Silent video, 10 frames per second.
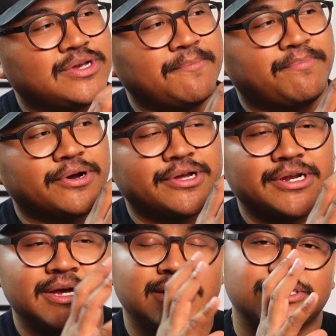can put
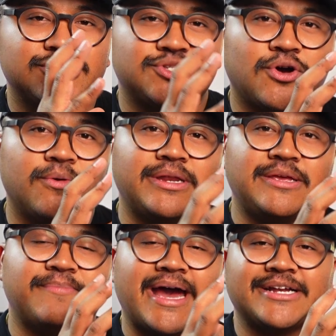so
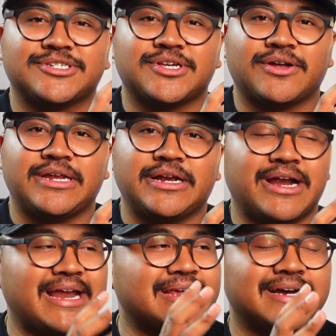many patches on here
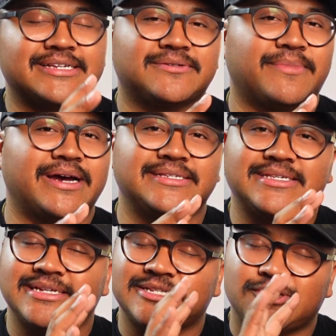and customize
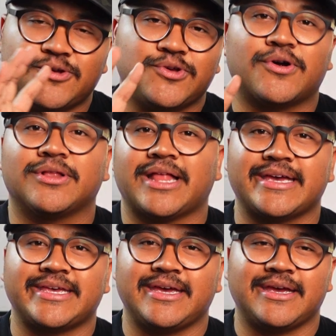it to your liking.